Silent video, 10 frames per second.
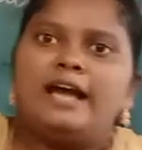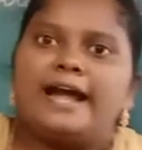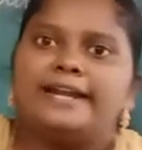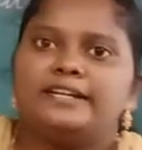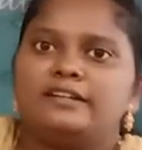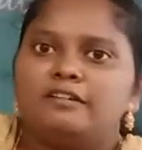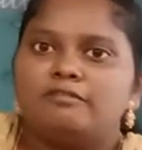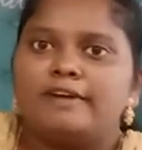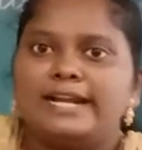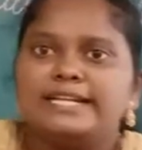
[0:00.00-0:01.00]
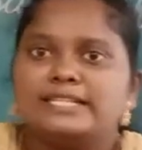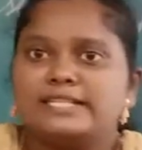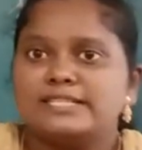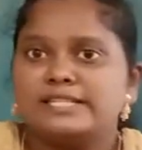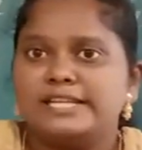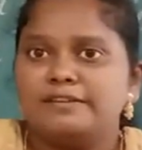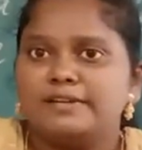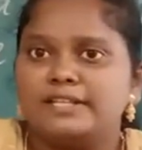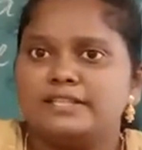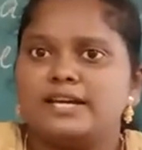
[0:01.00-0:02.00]
And wildlife live
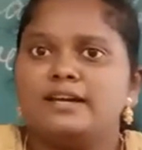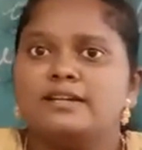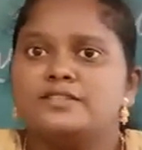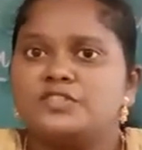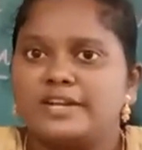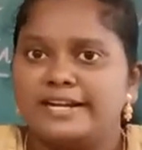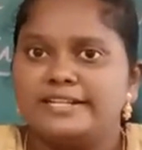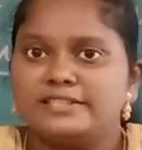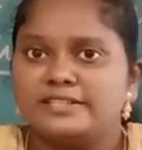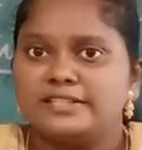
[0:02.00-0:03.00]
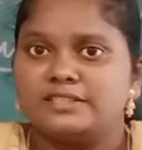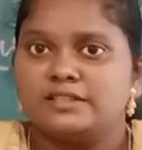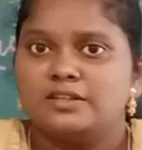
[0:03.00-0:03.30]
in the dry desert,